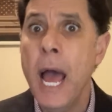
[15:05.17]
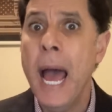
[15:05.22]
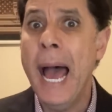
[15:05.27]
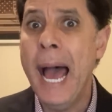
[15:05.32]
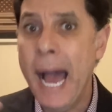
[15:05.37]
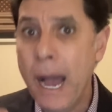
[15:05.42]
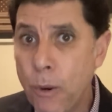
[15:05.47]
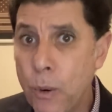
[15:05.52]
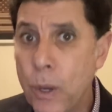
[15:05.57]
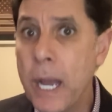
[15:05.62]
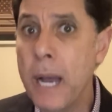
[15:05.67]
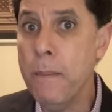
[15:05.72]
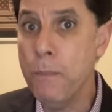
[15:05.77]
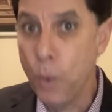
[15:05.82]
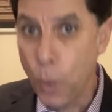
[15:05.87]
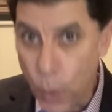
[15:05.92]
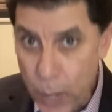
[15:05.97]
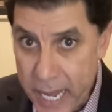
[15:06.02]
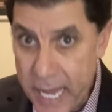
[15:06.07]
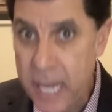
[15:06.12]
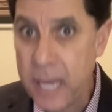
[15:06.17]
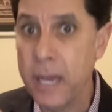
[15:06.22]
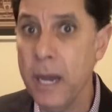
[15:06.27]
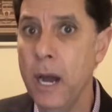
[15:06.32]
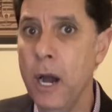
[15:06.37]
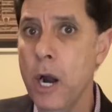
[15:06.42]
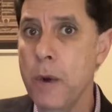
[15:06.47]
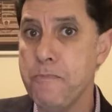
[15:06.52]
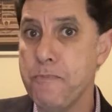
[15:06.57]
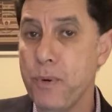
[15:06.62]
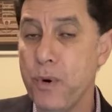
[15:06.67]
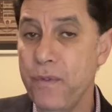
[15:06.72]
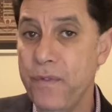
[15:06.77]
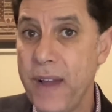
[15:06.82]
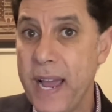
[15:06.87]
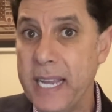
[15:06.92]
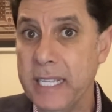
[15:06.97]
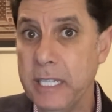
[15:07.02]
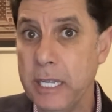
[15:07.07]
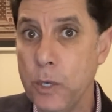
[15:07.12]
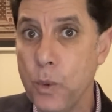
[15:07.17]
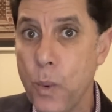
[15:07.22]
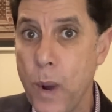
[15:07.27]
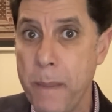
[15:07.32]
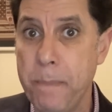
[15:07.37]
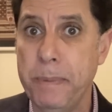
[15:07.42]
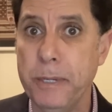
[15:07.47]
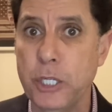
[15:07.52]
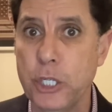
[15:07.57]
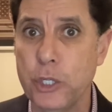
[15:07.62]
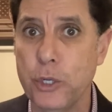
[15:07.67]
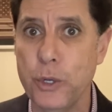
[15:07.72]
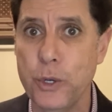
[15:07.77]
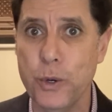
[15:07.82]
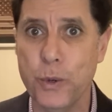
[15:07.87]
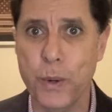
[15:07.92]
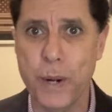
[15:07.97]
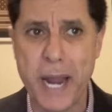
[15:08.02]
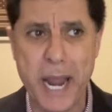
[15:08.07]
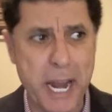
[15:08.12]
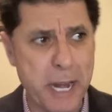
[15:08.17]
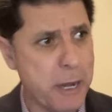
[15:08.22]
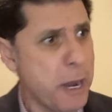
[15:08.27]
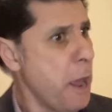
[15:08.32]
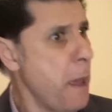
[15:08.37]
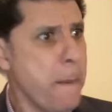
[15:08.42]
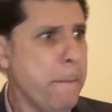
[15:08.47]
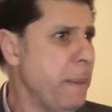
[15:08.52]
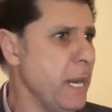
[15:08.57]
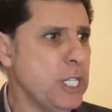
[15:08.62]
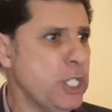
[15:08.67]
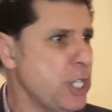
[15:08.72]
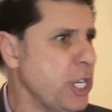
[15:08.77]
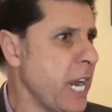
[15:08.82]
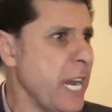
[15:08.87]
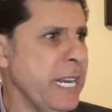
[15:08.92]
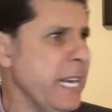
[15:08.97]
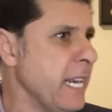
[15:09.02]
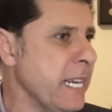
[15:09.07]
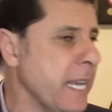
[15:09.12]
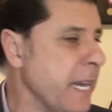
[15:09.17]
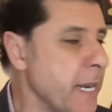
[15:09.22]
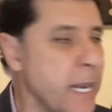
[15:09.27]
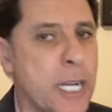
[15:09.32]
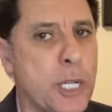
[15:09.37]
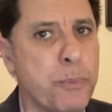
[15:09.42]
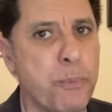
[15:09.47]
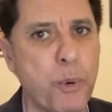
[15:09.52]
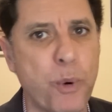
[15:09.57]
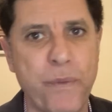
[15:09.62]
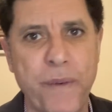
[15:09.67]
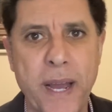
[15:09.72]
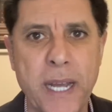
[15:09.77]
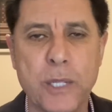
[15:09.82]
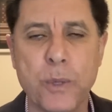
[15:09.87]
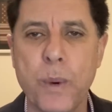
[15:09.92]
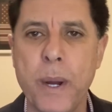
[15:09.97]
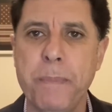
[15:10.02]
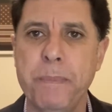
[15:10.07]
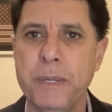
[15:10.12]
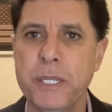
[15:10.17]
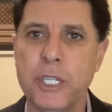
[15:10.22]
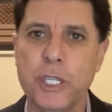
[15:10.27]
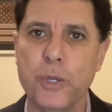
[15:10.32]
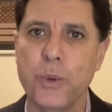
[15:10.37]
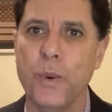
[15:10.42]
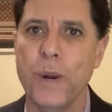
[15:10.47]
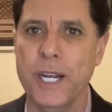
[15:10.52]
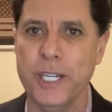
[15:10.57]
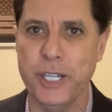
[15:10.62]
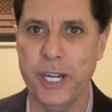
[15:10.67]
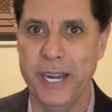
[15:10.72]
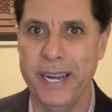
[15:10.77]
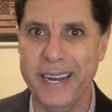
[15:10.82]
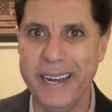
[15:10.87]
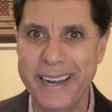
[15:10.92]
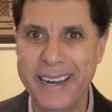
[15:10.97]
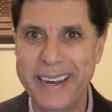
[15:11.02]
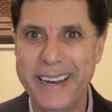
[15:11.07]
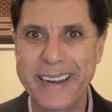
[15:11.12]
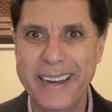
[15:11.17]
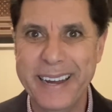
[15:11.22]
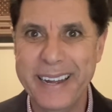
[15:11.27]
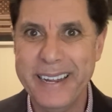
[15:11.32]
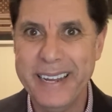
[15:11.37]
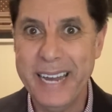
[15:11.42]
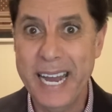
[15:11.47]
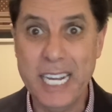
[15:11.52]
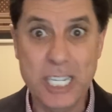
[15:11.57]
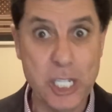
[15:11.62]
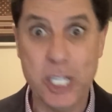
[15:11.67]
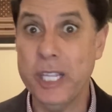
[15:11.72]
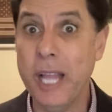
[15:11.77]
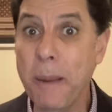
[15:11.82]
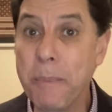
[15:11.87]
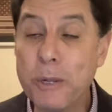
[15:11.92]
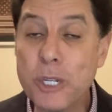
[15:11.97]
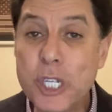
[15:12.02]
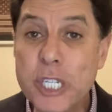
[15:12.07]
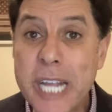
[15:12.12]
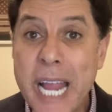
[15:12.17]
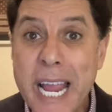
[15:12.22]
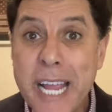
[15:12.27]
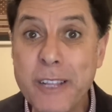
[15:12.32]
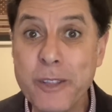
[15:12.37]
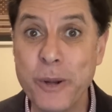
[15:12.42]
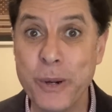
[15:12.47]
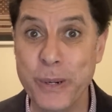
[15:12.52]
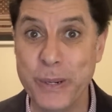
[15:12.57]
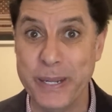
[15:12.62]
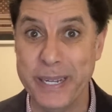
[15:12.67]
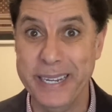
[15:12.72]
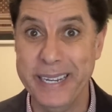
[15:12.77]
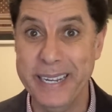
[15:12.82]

how come we are providing weapons to Ukraine, but China cannot provide weapons to Russia? That's double standard.